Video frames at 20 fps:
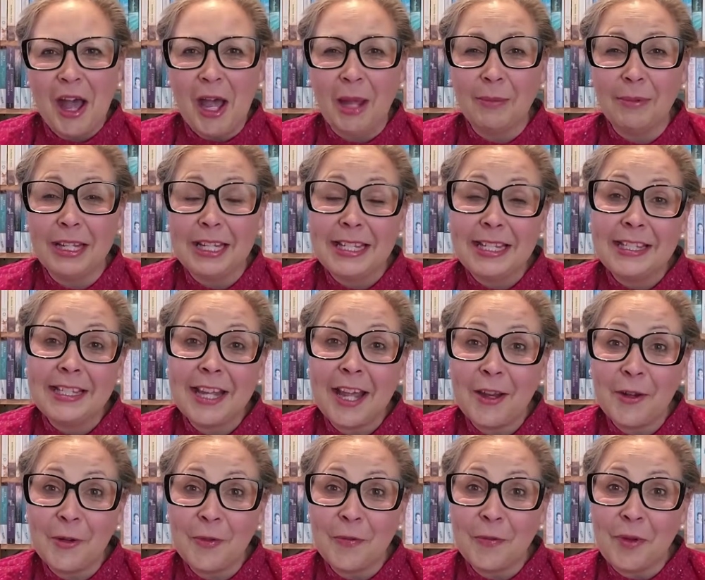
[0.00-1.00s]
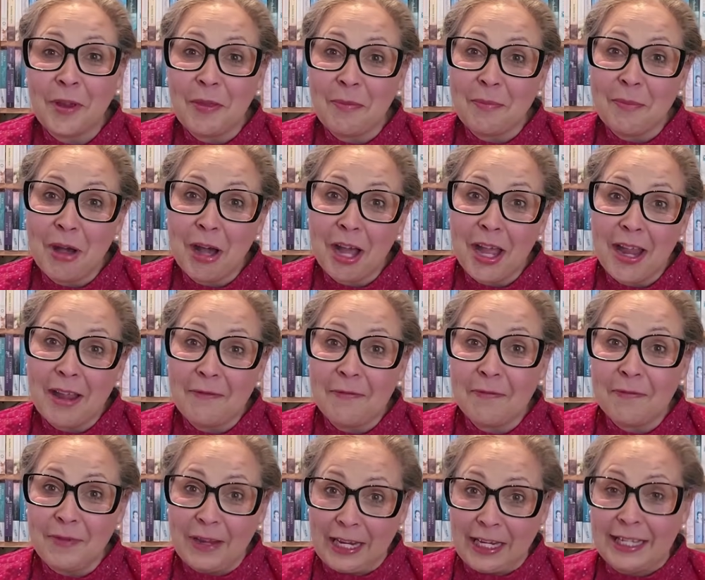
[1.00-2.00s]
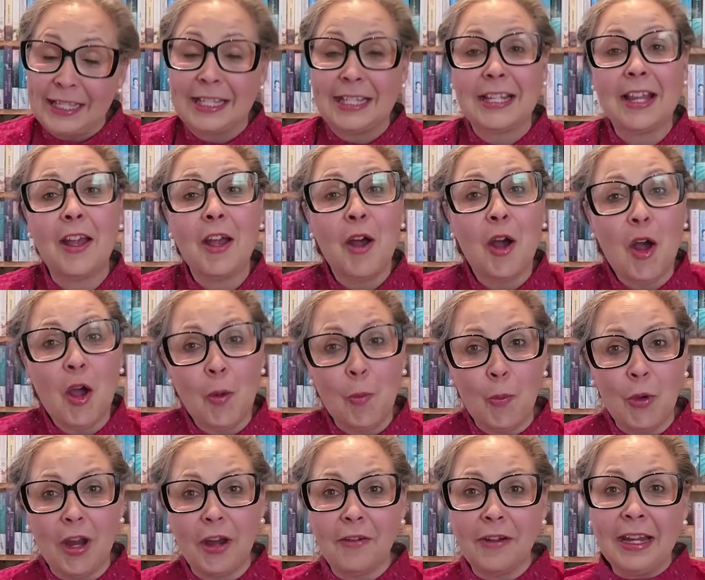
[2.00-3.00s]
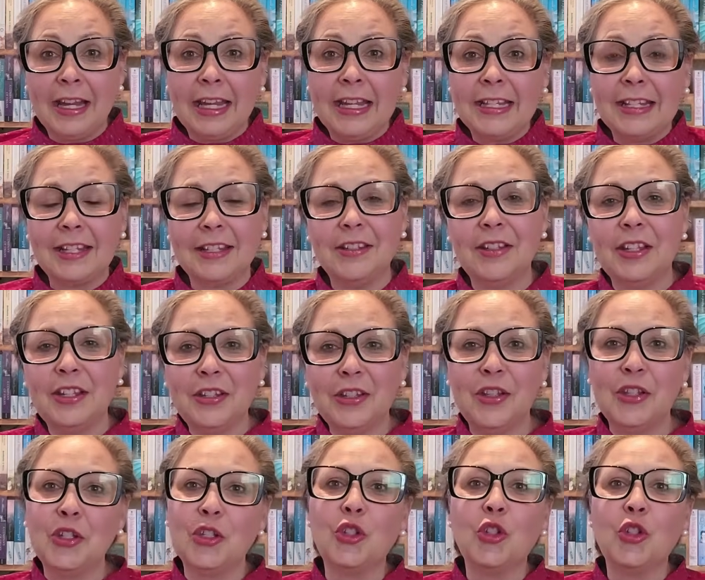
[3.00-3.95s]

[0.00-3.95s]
I'm going to start off with my fix. I'm wearing it. This is the